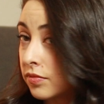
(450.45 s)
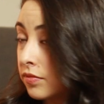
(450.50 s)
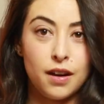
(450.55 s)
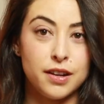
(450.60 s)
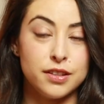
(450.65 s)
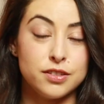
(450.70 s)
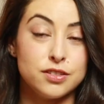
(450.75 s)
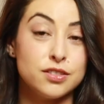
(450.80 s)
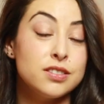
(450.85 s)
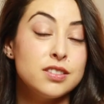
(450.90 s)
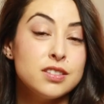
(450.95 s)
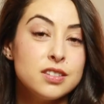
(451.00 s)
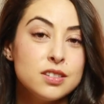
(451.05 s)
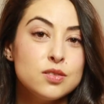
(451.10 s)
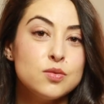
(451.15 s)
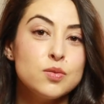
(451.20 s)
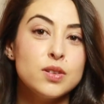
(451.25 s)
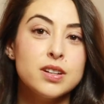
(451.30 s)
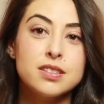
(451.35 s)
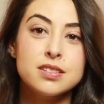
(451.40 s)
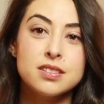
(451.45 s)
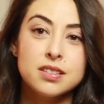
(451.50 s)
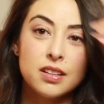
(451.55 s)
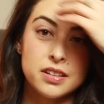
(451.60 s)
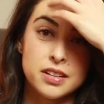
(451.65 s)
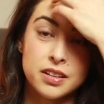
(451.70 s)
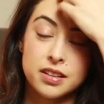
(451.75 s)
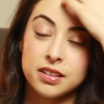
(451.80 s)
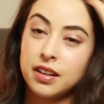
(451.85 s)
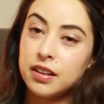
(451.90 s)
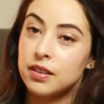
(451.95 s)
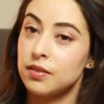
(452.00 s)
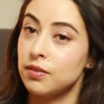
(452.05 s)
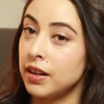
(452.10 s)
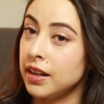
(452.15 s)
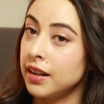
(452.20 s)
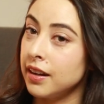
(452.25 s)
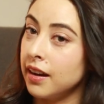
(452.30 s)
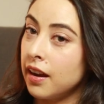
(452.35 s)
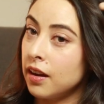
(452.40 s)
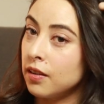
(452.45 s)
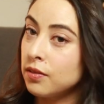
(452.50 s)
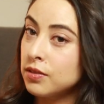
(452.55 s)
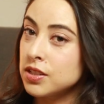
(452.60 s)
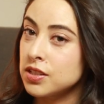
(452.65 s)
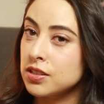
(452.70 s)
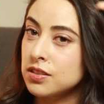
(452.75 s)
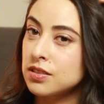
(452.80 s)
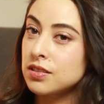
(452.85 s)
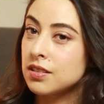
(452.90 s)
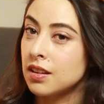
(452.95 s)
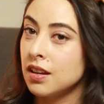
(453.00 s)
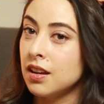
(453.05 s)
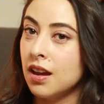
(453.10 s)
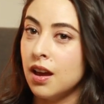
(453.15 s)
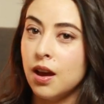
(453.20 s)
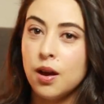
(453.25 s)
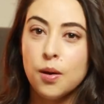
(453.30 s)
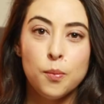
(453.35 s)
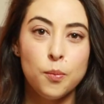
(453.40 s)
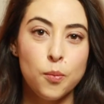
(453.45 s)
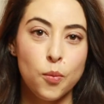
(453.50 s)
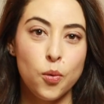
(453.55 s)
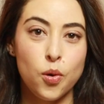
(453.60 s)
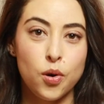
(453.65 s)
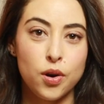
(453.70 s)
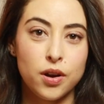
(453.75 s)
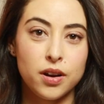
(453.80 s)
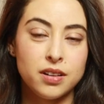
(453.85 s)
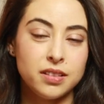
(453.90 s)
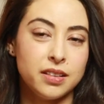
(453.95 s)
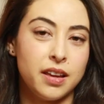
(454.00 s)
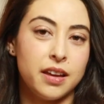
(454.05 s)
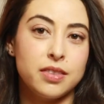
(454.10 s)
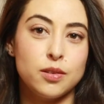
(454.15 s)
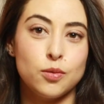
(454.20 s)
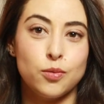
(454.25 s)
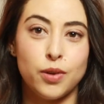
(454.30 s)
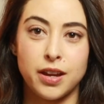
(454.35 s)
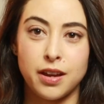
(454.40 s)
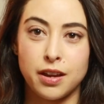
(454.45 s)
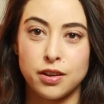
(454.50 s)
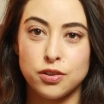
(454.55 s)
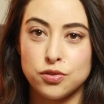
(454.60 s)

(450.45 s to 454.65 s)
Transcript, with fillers: All right, so this is what it's looking like right now, which is more like the way I